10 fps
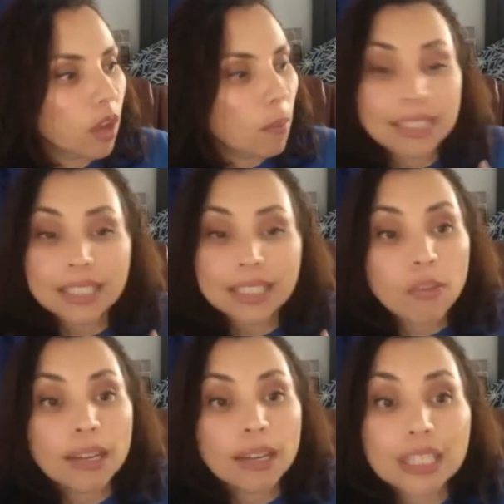Myself
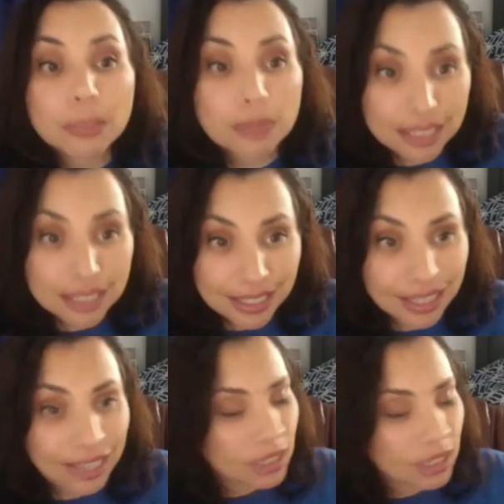and my husband did
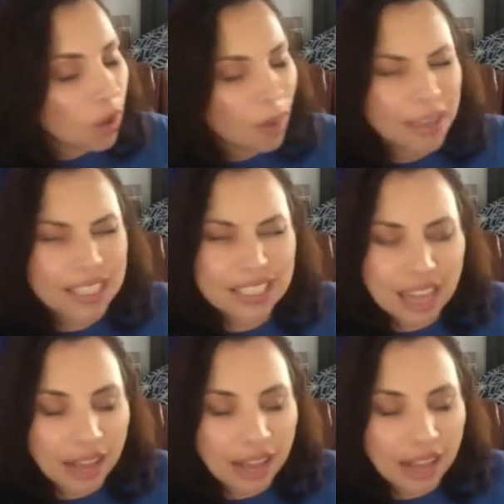it. I didn't want my staff